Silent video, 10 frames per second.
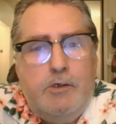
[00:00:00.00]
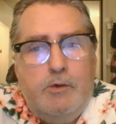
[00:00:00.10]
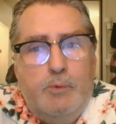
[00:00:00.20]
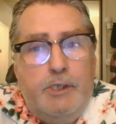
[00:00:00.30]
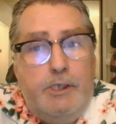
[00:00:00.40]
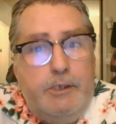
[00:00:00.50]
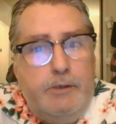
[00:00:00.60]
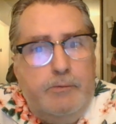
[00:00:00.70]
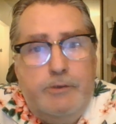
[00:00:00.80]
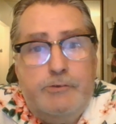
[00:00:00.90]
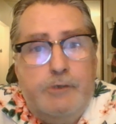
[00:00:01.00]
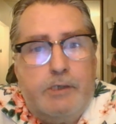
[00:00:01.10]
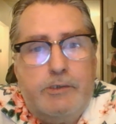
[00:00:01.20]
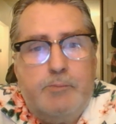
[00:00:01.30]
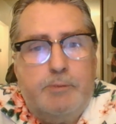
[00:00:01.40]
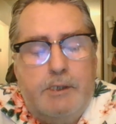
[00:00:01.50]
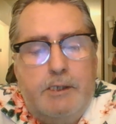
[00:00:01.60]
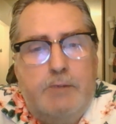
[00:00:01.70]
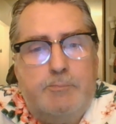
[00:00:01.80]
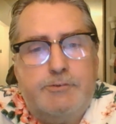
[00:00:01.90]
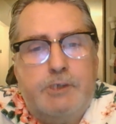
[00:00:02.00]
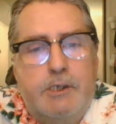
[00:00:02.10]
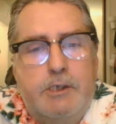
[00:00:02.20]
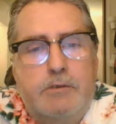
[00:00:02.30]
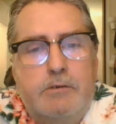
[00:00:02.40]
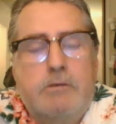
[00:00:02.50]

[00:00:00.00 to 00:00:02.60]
we reject the planet, saying,